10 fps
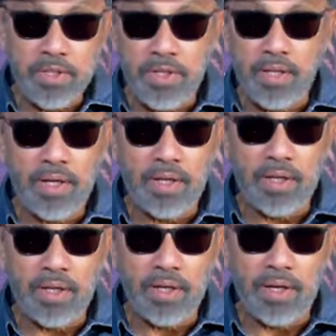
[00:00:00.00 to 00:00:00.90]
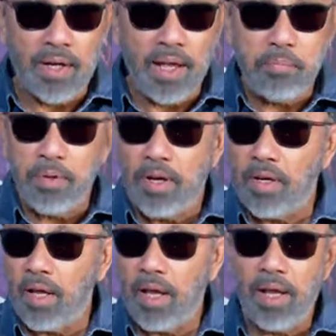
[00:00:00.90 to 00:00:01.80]
sitting and clapping
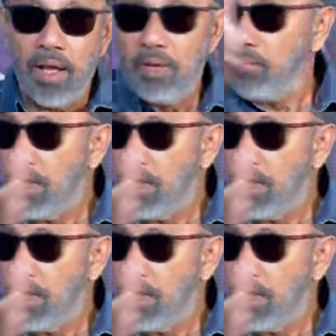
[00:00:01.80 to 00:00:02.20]
and, hey,